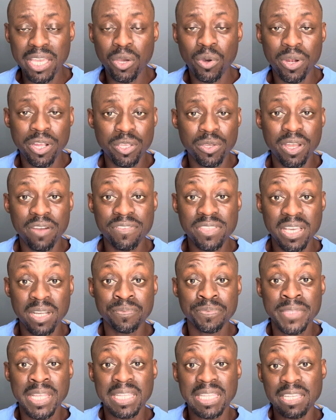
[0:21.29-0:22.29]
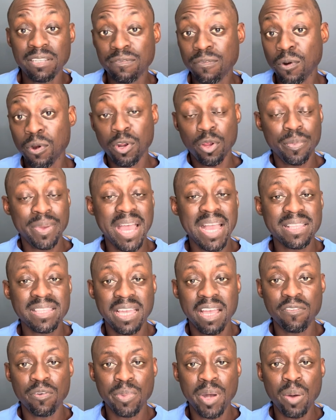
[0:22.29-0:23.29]
or you have to lean forward or back to
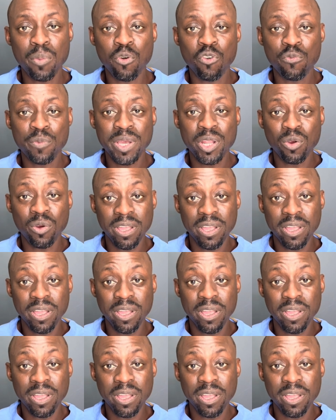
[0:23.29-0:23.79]
have a bowel movement,